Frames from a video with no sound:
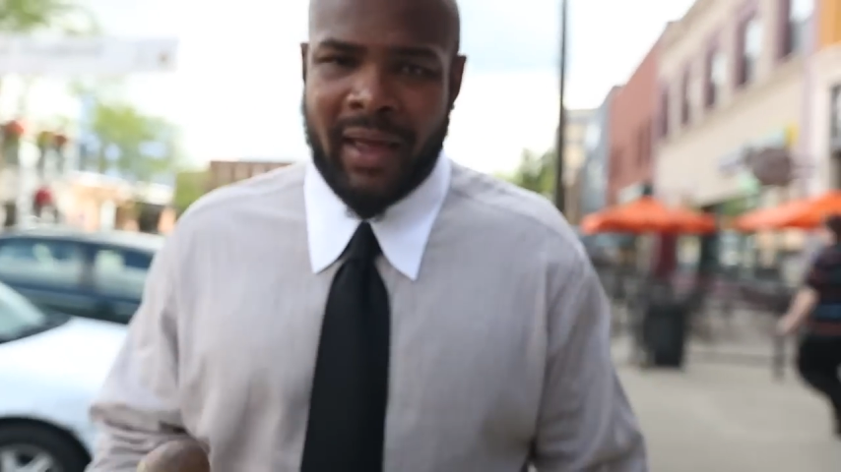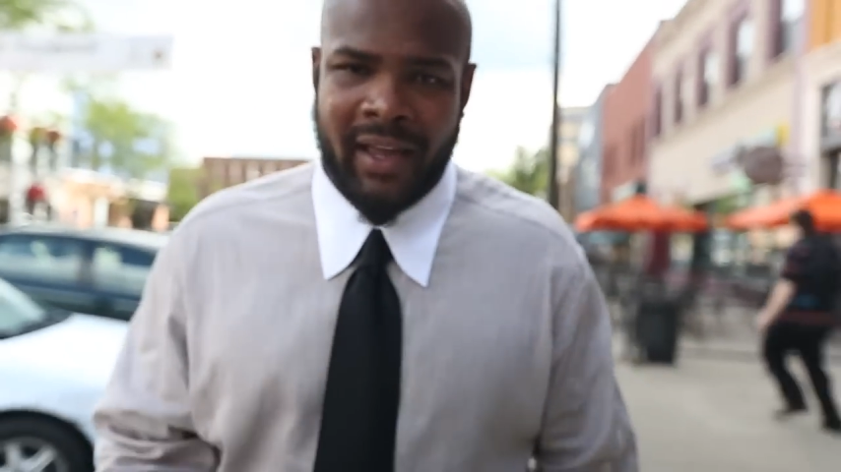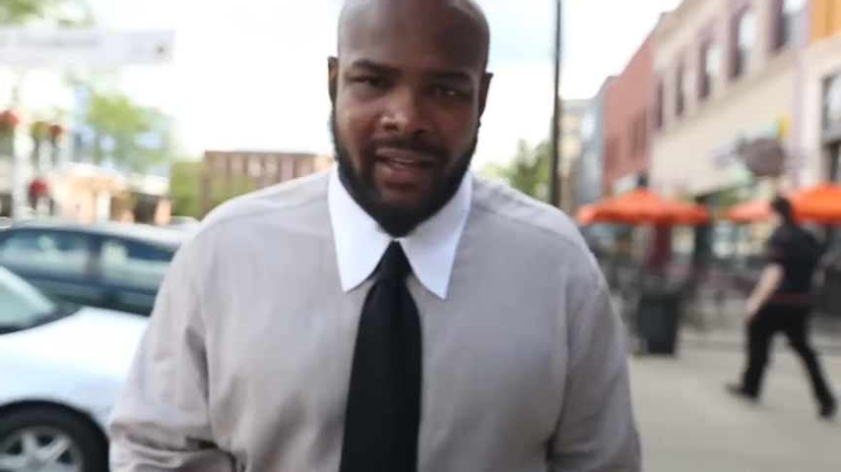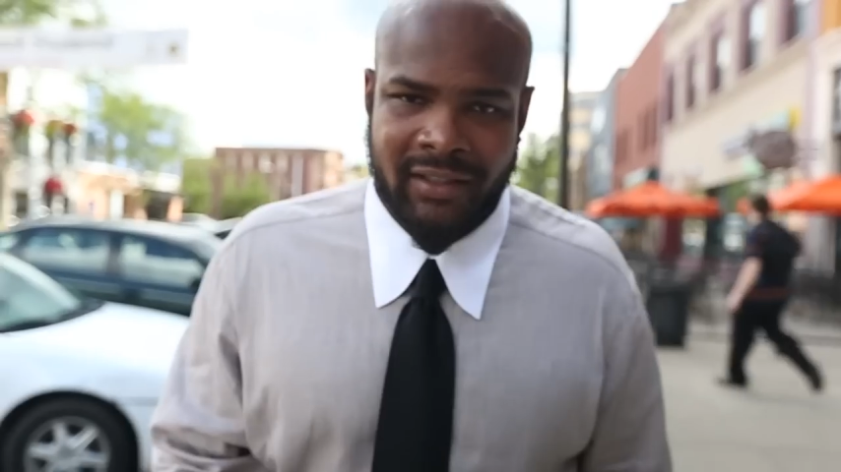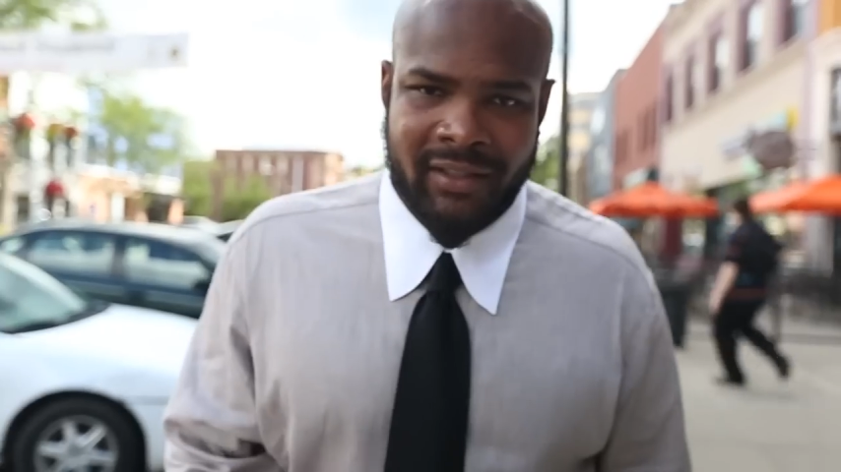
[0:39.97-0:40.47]
page.
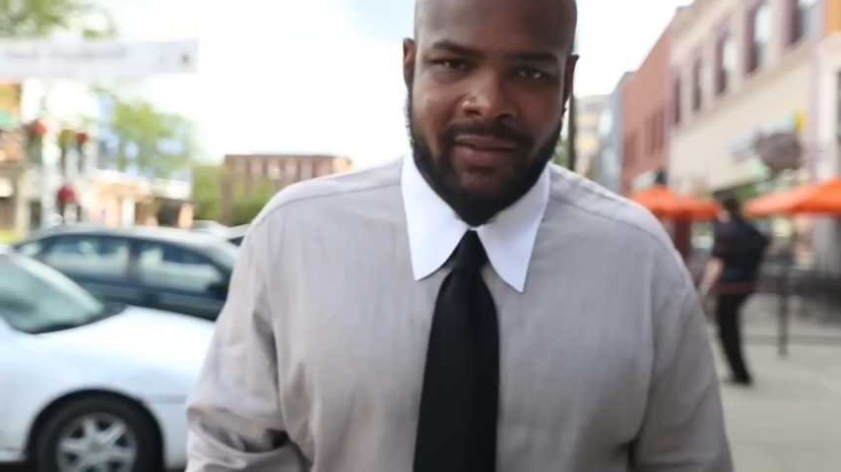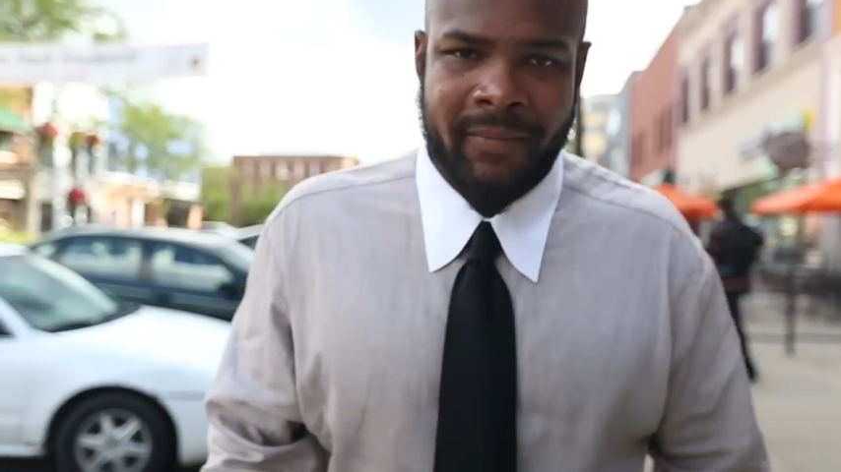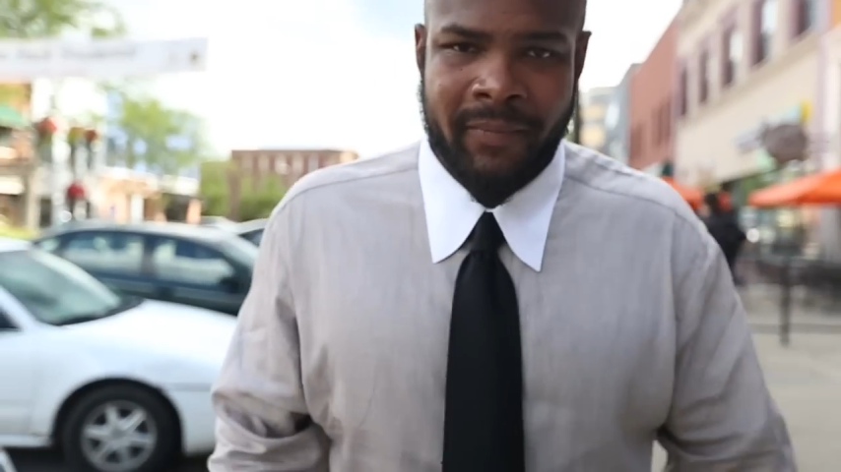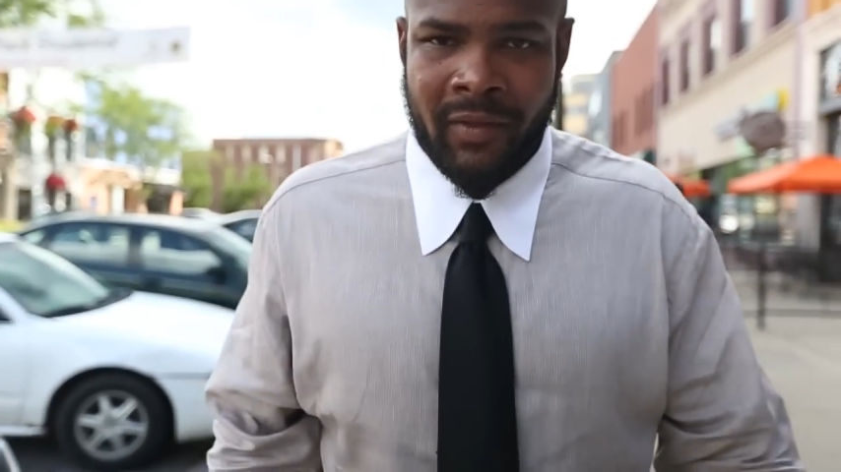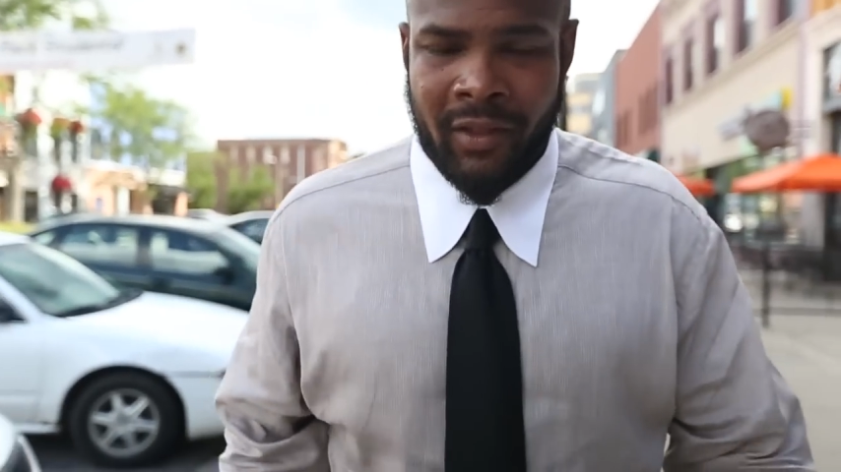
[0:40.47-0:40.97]

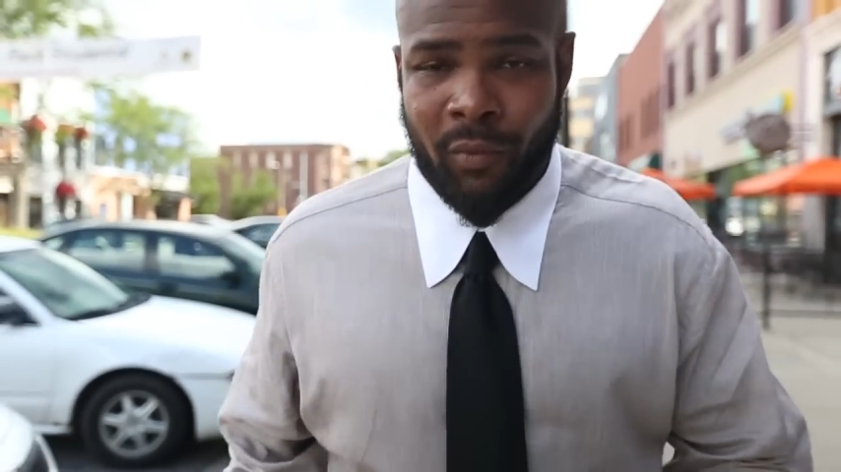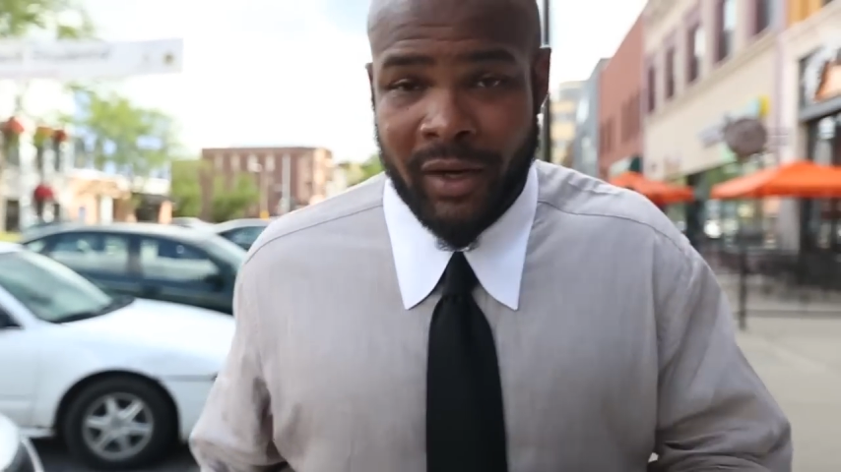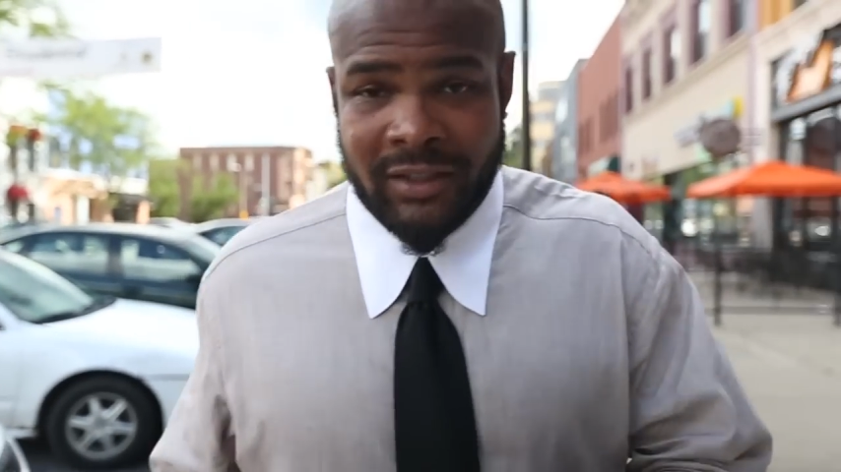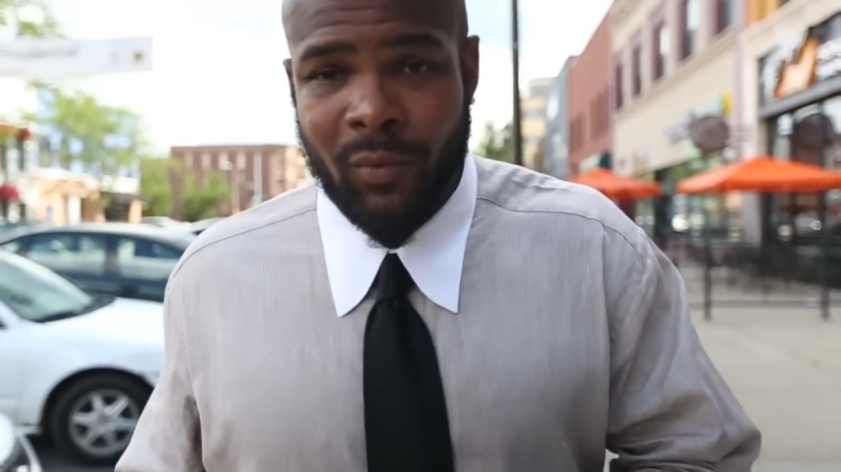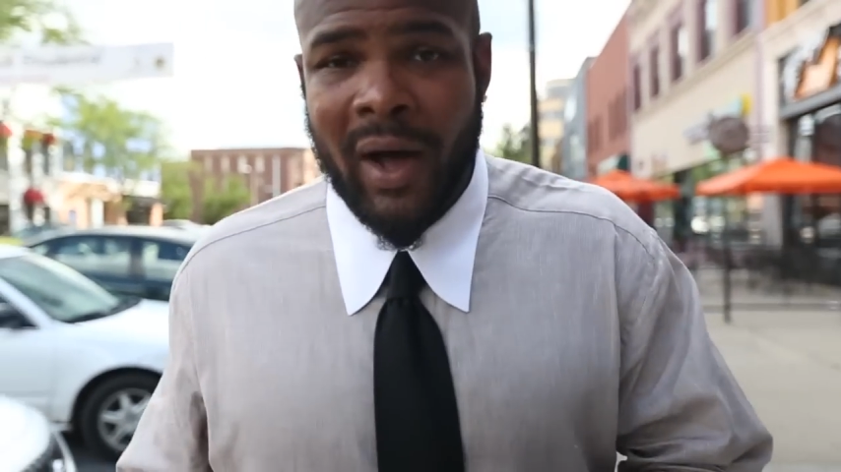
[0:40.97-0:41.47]
The
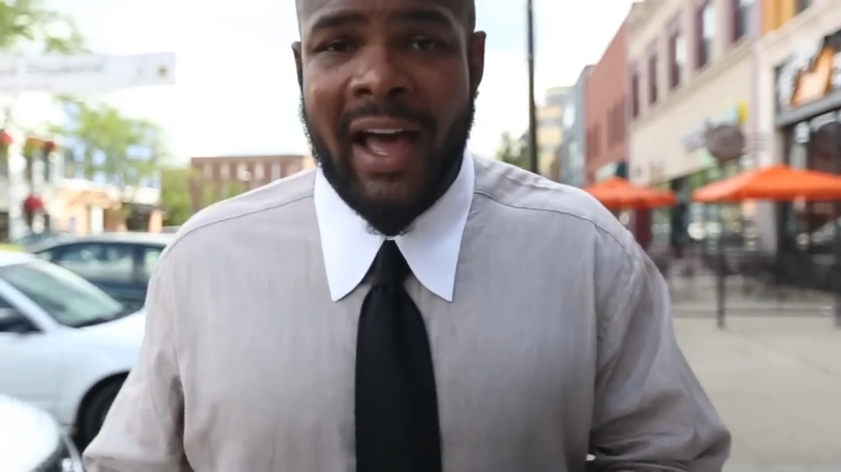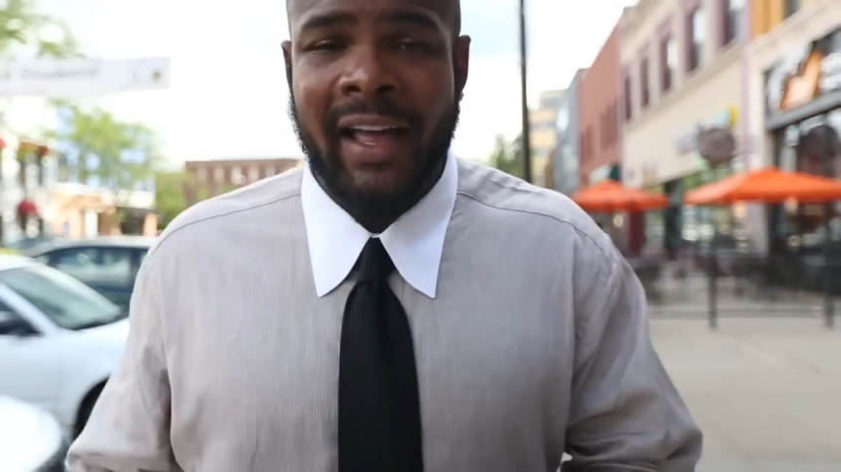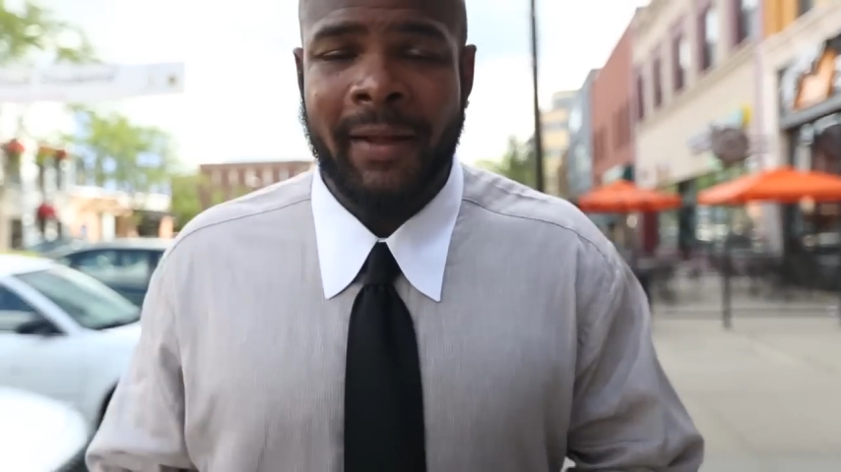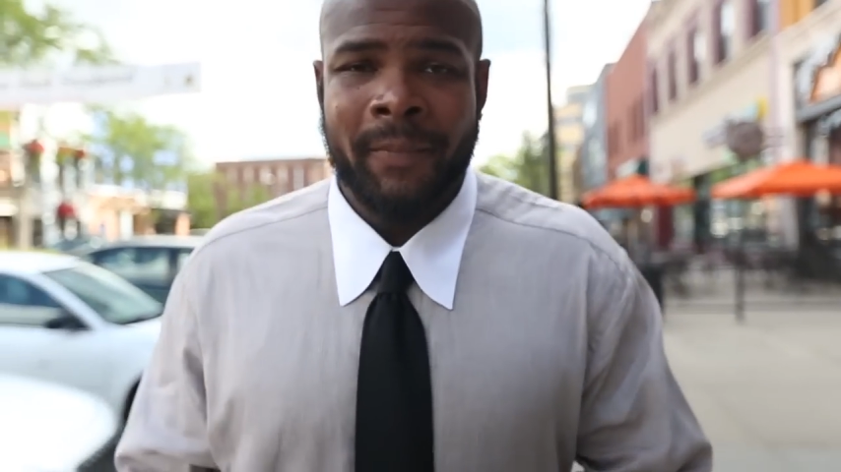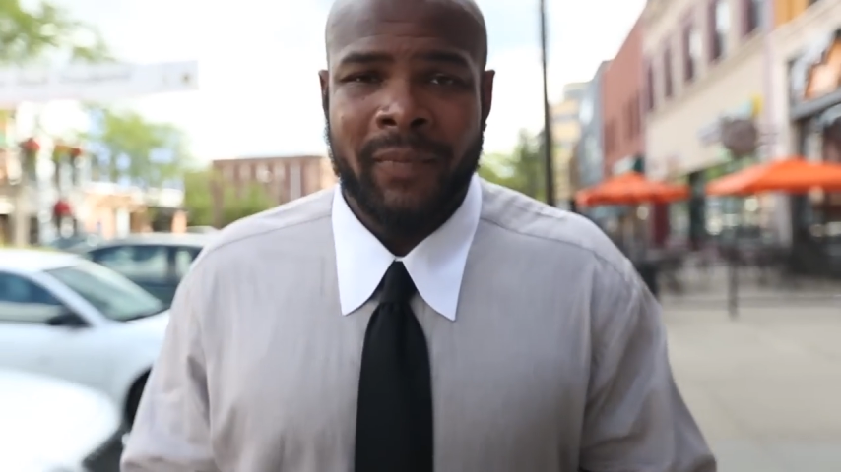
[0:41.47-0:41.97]
reason why